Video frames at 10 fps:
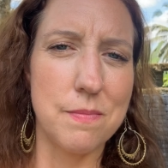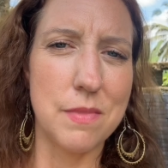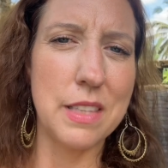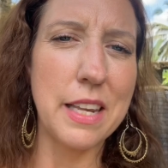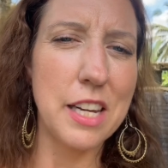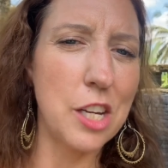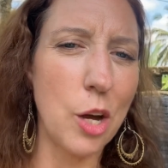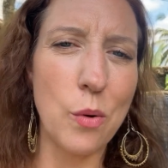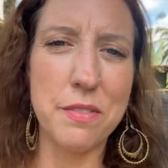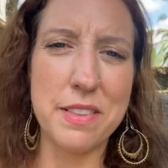Letting
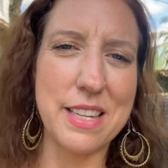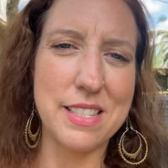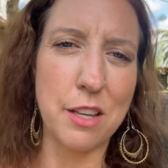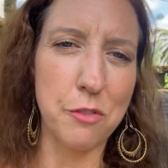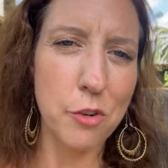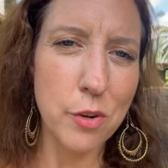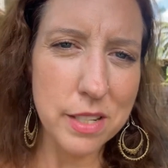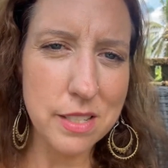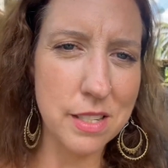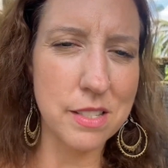go of that
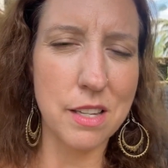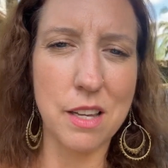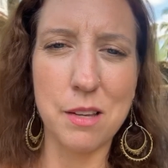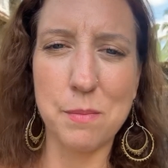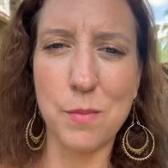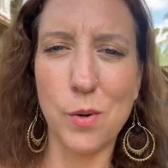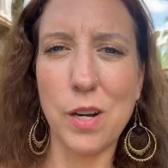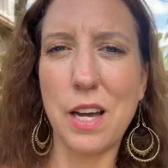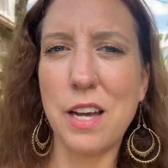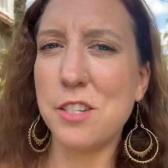self-criticism
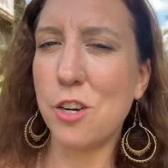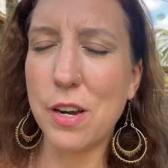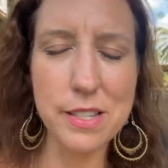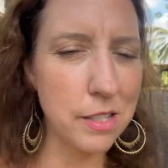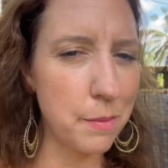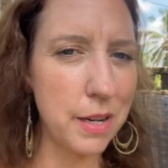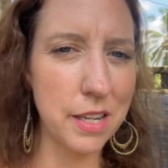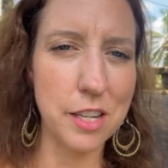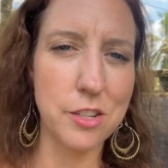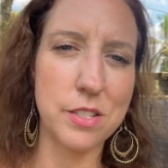or
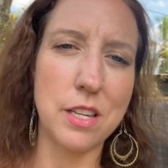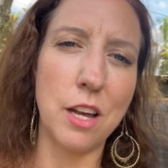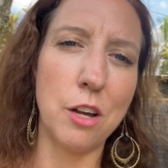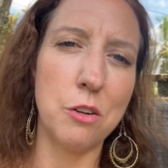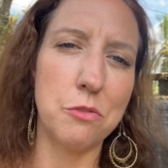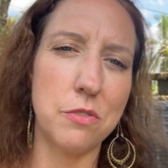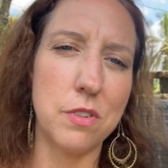underestimating yourself